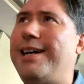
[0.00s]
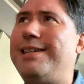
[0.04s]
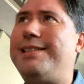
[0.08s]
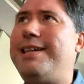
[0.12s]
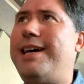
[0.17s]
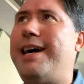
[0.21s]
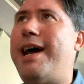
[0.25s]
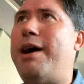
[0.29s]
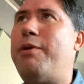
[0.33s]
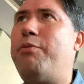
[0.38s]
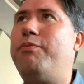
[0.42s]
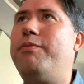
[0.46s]
I
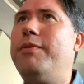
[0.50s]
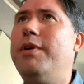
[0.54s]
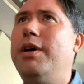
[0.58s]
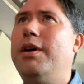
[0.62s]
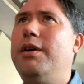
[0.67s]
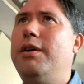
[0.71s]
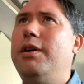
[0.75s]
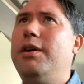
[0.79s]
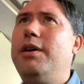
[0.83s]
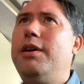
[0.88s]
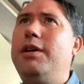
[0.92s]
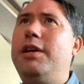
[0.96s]
said, I,
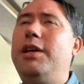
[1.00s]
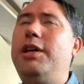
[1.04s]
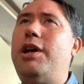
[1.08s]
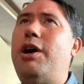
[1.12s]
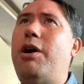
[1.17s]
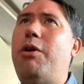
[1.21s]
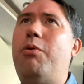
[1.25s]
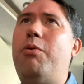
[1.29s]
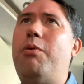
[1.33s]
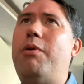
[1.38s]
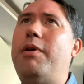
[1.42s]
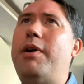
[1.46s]
you
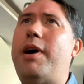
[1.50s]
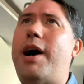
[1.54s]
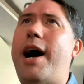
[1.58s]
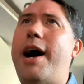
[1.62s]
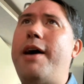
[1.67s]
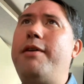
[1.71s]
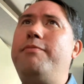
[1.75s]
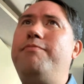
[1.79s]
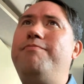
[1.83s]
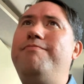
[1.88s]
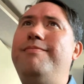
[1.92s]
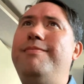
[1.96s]
know,
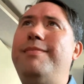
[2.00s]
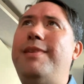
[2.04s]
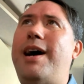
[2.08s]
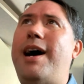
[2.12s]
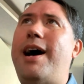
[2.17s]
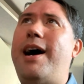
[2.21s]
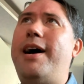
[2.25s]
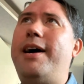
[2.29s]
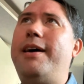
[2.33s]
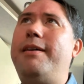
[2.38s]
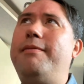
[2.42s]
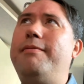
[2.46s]
I,
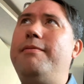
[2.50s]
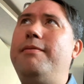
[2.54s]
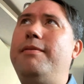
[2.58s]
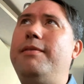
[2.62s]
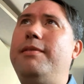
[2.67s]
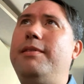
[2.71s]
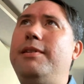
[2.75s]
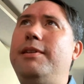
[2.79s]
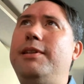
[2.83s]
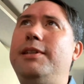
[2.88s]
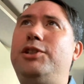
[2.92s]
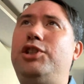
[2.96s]
I
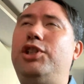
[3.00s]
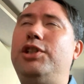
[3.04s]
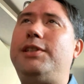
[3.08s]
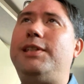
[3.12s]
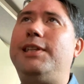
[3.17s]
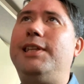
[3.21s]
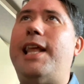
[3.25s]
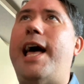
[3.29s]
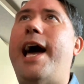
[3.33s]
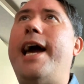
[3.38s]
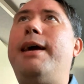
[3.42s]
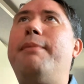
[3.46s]
just
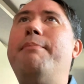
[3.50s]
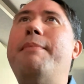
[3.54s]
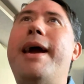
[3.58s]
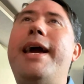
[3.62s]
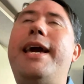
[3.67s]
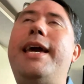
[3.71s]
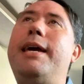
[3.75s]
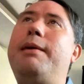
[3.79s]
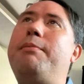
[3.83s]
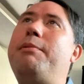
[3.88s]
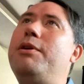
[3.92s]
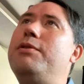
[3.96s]
like
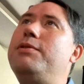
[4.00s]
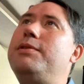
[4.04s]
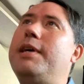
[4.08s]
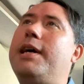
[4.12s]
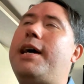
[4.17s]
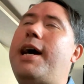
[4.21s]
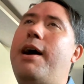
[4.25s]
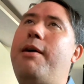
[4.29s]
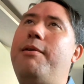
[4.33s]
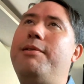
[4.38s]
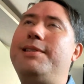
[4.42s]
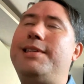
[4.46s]
making
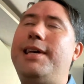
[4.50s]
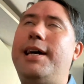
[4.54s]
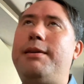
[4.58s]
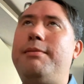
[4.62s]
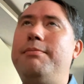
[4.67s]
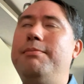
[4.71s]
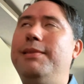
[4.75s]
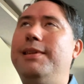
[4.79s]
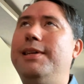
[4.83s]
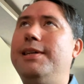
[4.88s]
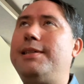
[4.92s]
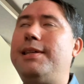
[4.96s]
music. I always like
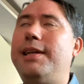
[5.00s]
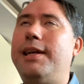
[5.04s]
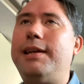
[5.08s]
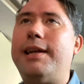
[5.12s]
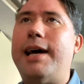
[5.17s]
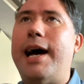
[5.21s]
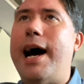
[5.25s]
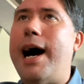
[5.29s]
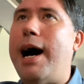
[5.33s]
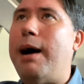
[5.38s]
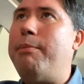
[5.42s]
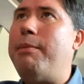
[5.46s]
listening to
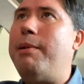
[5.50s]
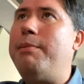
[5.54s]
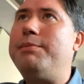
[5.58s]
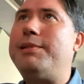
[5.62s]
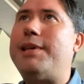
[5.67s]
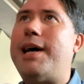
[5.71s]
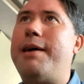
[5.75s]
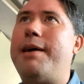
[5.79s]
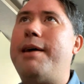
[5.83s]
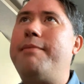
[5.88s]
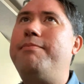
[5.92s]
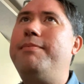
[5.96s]
albums.
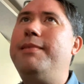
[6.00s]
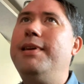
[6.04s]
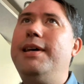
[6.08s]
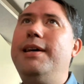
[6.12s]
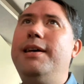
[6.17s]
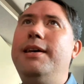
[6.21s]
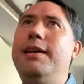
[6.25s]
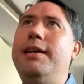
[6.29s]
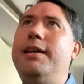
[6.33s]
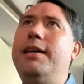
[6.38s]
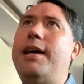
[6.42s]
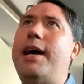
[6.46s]
I
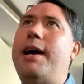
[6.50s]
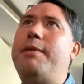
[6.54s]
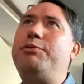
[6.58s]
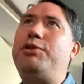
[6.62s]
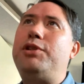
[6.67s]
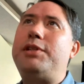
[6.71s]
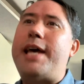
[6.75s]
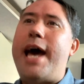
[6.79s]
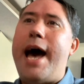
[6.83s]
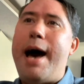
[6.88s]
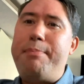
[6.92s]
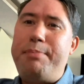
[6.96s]
am just
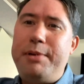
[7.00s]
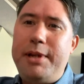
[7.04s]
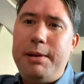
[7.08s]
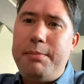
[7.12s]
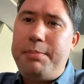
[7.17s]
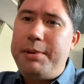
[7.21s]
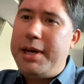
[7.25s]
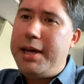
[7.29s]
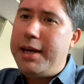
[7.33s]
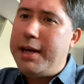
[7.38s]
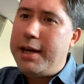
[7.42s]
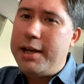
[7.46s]
happy to
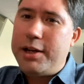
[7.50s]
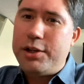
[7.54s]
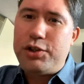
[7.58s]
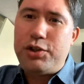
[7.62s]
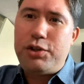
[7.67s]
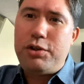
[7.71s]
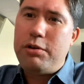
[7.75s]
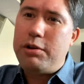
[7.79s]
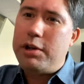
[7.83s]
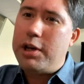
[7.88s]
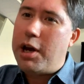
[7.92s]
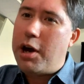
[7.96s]
be in a
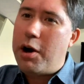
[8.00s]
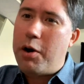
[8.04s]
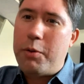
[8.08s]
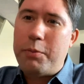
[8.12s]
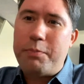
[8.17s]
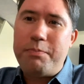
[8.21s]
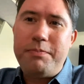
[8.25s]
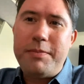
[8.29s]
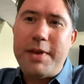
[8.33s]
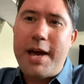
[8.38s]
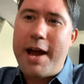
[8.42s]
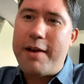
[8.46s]
studio
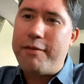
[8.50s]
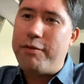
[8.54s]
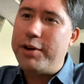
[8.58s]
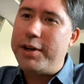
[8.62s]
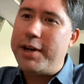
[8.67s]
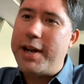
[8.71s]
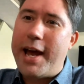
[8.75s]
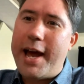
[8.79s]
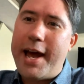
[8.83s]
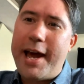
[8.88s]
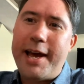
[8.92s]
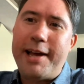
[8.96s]
every
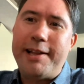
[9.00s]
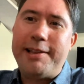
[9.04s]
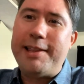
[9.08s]
day.